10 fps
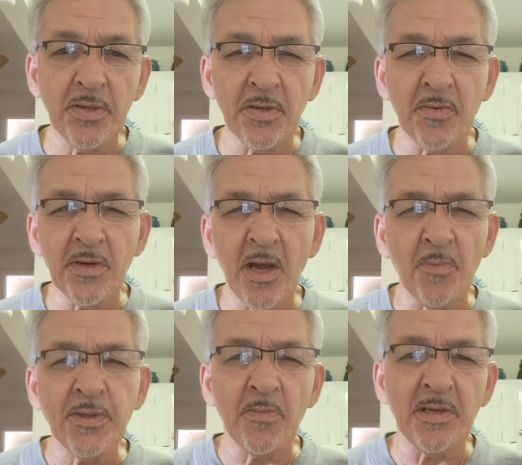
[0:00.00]
you know, and help
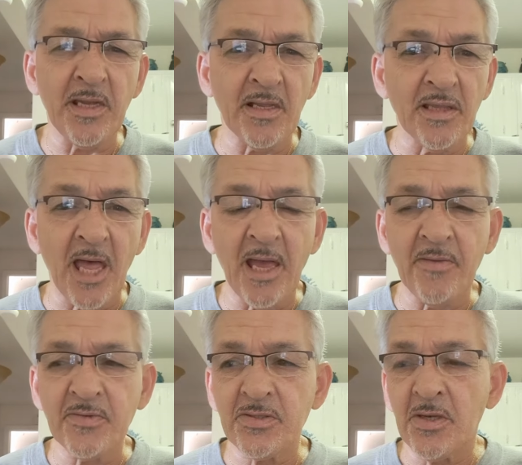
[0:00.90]
them in their
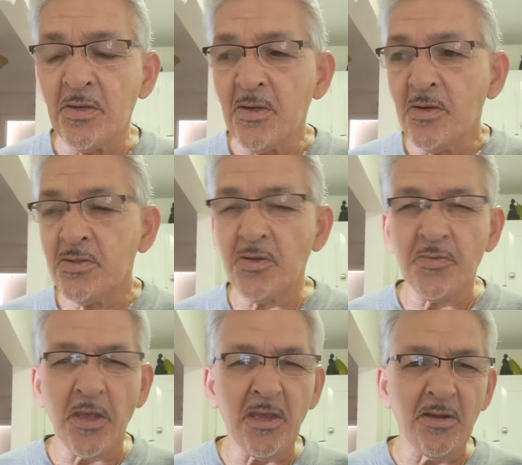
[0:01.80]
lives so
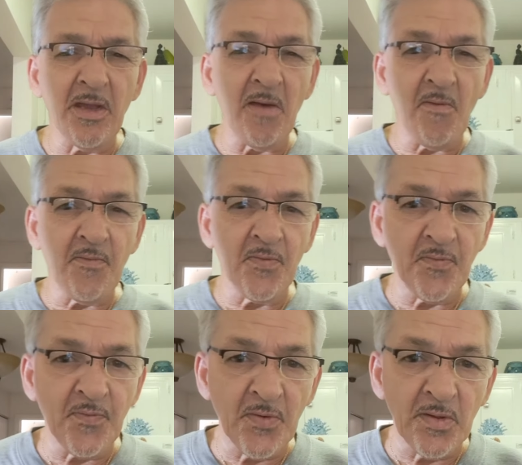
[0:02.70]
they could have a
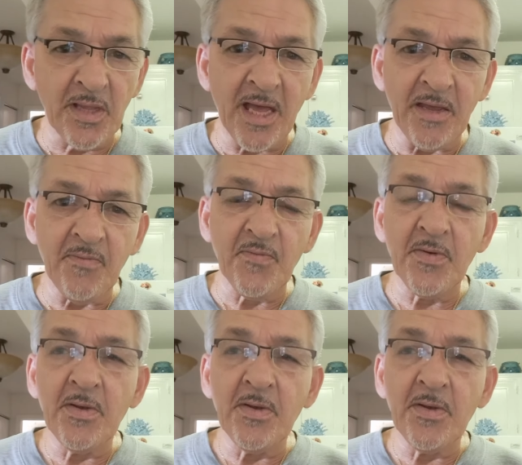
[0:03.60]
fulfilled life